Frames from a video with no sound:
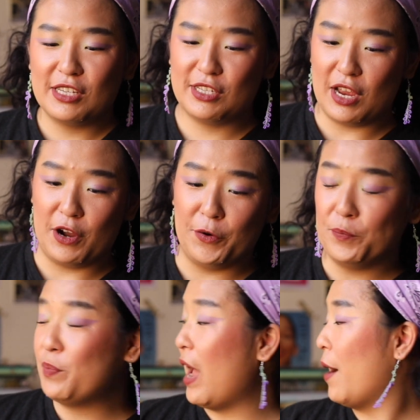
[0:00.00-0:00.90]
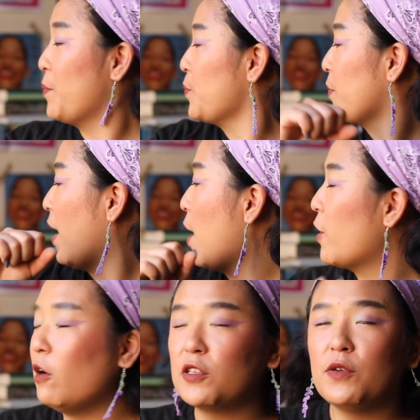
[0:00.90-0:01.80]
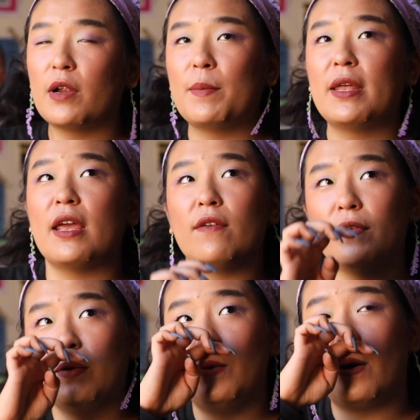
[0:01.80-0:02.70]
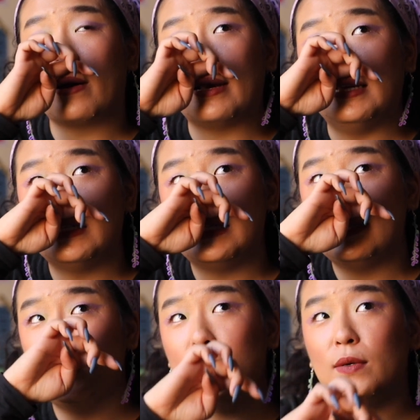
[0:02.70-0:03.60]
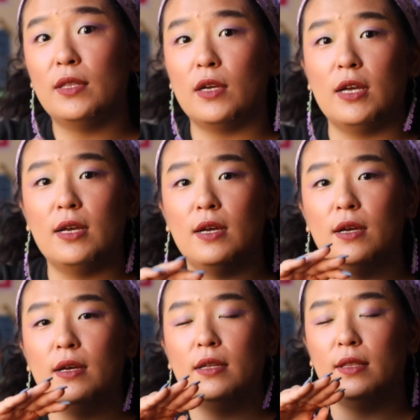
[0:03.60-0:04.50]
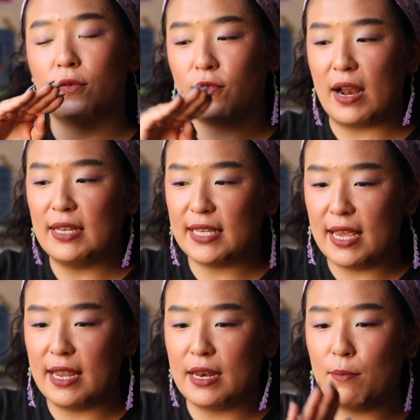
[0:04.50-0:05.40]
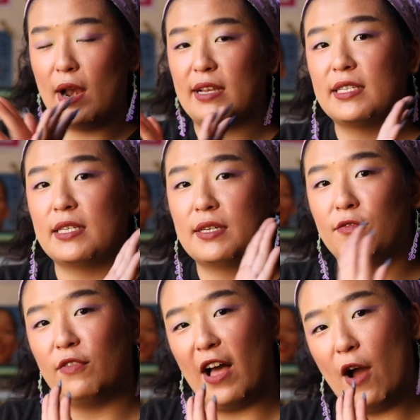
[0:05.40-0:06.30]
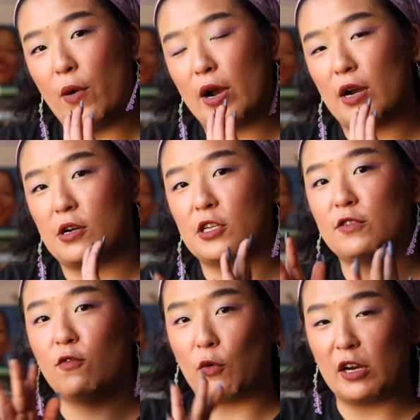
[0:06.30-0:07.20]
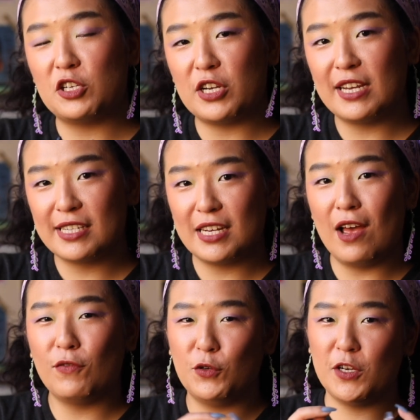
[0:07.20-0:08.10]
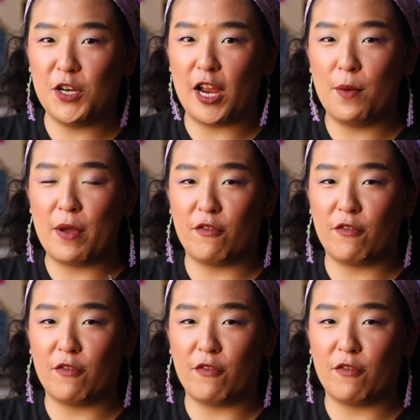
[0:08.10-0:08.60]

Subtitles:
So yeah, I would also recommend, if you are into the resin pressed flowers foraging stuff, you should check out my